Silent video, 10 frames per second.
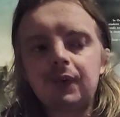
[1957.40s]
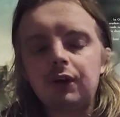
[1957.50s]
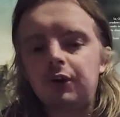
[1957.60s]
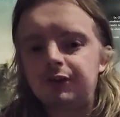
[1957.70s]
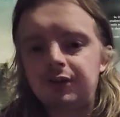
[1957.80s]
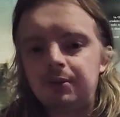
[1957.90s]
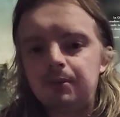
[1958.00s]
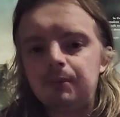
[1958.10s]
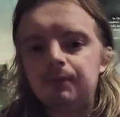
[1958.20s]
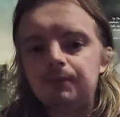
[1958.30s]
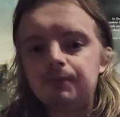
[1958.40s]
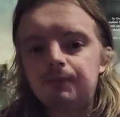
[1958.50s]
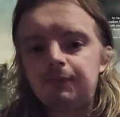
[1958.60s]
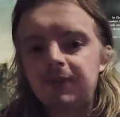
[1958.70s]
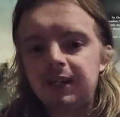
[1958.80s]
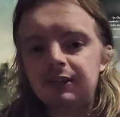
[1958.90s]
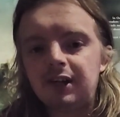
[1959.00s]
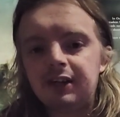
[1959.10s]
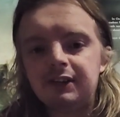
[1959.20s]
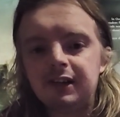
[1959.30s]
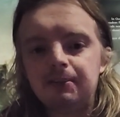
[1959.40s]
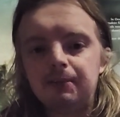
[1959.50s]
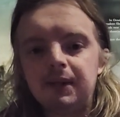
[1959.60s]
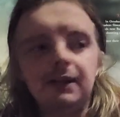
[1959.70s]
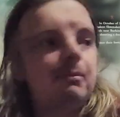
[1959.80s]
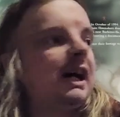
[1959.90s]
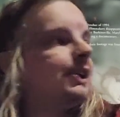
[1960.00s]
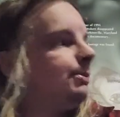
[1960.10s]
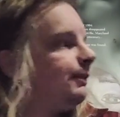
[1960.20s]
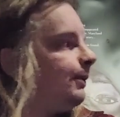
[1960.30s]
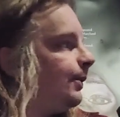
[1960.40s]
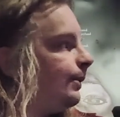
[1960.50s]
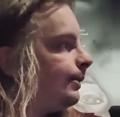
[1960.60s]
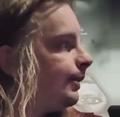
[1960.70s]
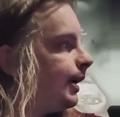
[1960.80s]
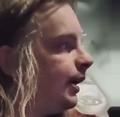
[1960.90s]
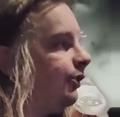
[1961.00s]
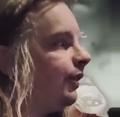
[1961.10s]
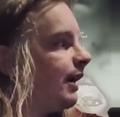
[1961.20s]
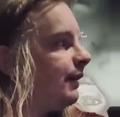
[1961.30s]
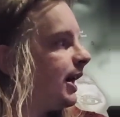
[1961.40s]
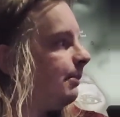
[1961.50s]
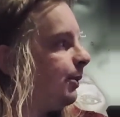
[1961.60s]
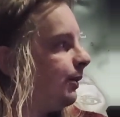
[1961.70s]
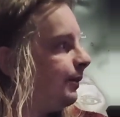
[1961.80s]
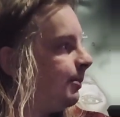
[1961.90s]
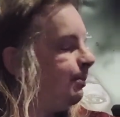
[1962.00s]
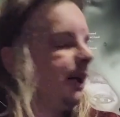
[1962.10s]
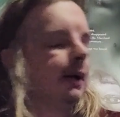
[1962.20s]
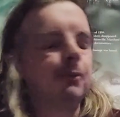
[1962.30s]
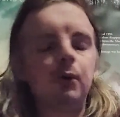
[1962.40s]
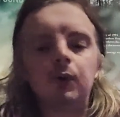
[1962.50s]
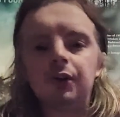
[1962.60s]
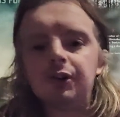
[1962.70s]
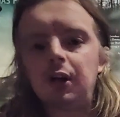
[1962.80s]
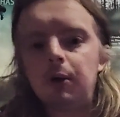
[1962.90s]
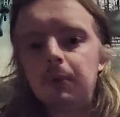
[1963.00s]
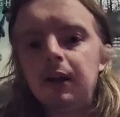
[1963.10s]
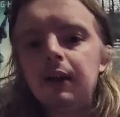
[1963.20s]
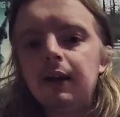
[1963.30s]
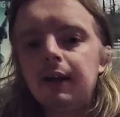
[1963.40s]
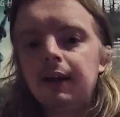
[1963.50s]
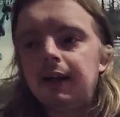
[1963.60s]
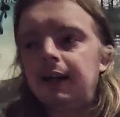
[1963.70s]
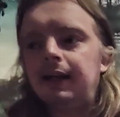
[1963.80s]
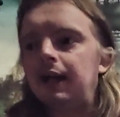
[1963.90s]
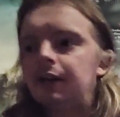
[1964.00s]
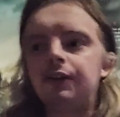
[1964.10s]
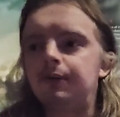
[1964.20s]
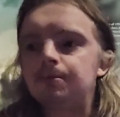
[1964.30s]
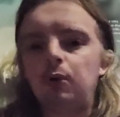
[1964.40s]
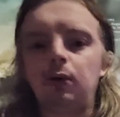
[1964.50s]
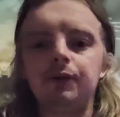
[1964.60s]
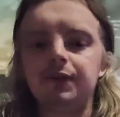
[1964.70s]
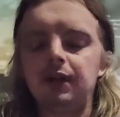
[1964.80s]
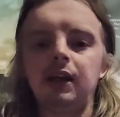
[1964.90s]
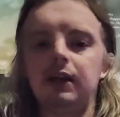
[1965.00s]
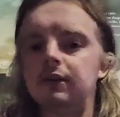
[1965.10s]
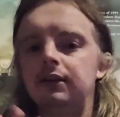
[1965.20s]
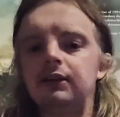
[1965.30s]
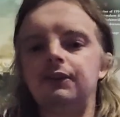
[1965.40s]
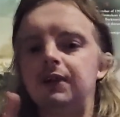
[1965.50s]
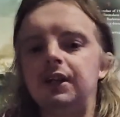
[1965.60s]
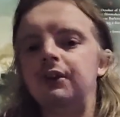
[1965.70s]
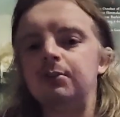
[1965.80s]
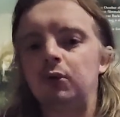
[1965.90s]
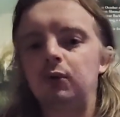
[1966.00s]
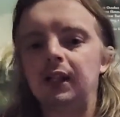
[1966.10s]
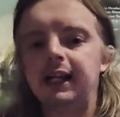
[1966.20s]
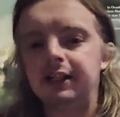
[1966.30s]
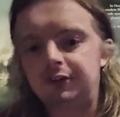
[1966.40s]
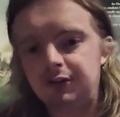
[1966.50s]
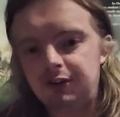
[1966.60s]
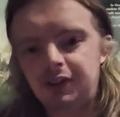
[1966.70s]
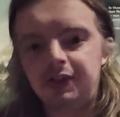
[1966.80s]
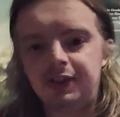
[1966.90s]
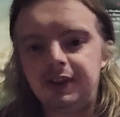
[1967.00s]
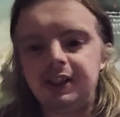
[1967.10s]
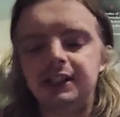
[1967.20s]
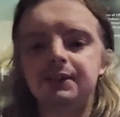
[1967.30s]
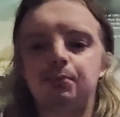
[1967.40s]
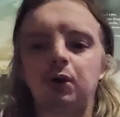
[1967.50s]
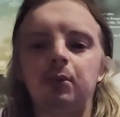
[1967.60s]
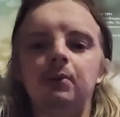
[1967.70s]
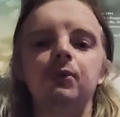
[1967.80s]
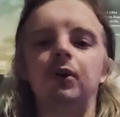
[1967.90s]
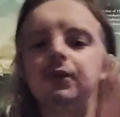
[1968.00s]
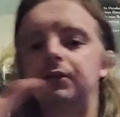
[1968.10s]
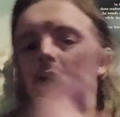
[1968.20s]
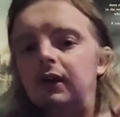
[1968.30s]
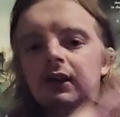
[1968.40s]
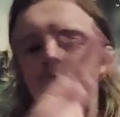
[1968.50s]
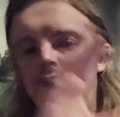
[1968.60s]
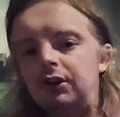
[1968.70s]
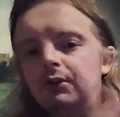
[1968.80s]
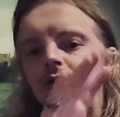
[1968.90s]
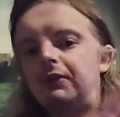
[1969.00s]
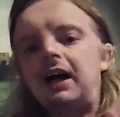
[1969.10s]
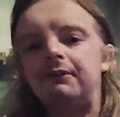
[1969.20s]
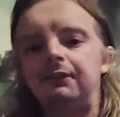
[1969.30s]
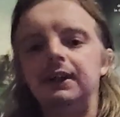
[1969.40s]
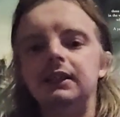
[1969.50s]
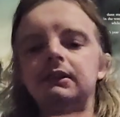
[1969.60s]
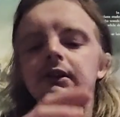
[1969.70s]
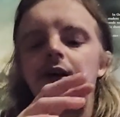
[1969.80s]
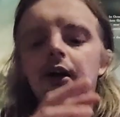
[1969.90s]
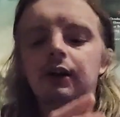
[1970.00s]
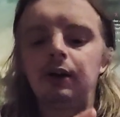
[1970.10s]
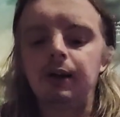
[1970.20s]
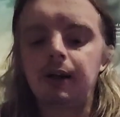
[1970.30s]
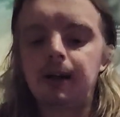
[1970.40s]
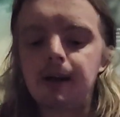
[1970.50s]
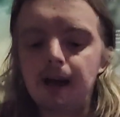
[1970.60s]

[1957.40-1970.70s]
Godzilla figures I've seen in the past before, and I do have a couple of them, but I'm not want to show them here now. It's more, this video is more related to this problem, not showing off other figures I got.